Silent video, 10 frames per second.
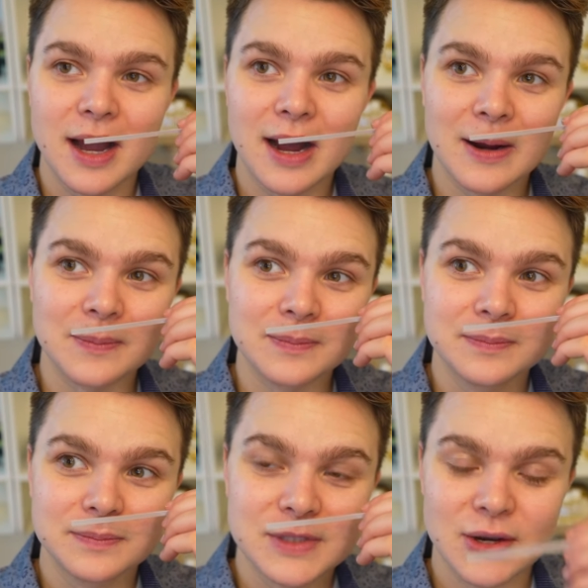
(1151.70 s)
Um,
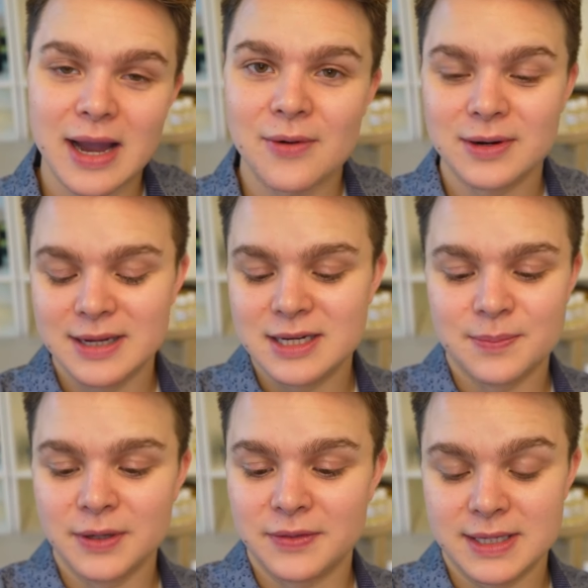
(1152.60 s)
so I would need to
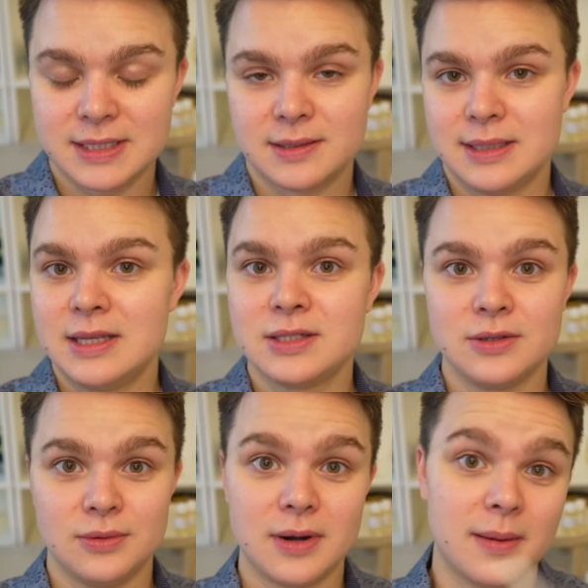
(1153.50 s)
put this
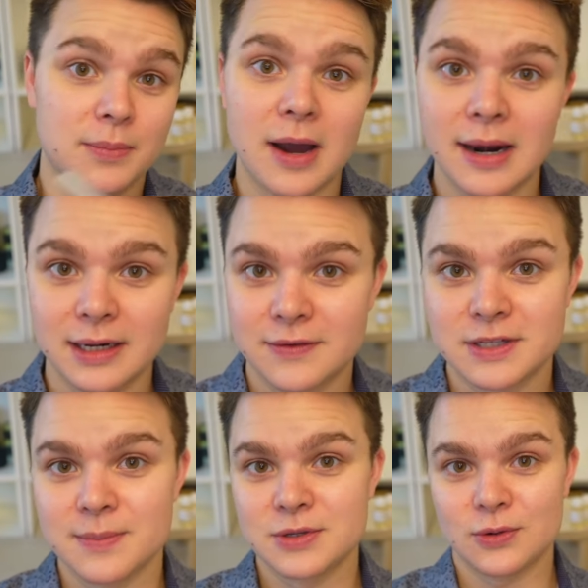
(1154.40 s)
into a product of
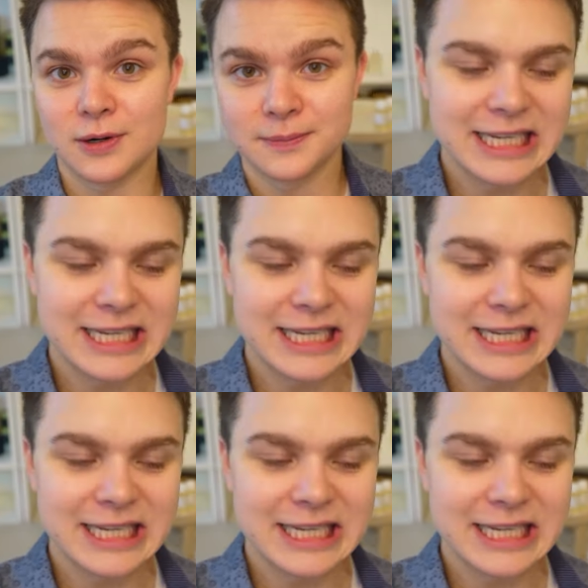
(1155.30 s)
some sort.